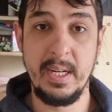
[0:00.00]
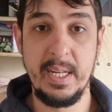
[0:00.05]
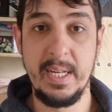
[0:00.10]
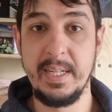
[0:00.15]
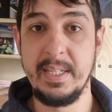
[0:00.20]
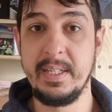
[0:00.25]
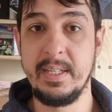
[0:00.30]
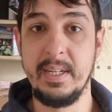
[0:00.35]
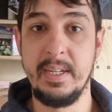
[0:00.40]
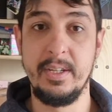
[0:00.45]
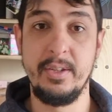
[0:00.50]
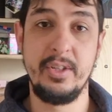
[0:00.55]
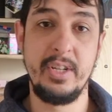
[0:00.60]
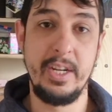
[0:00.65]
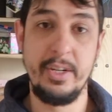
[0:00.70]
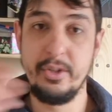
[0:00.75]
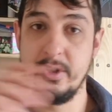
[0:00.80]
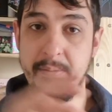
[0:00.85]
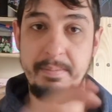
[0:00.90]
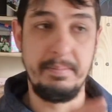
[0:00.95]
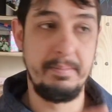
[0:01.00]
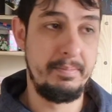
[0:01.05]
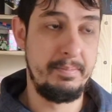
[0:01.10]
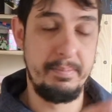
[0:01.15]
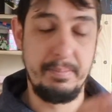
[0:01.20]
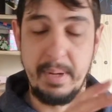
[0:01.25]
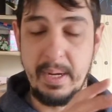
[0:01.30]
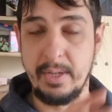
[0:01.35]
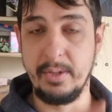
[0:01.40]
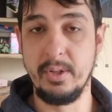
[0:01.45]
listing, change the
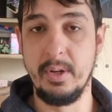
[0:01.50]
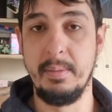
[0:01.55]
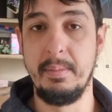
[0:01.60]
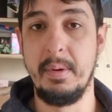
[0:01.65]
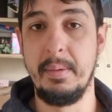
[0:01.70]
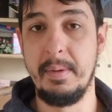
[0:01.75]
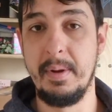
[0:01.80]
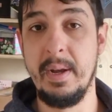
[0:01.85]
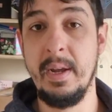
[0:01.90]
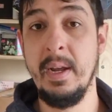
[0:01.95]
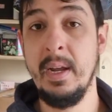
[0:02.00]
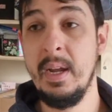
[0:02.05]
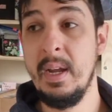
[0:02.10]
picture, blah blah,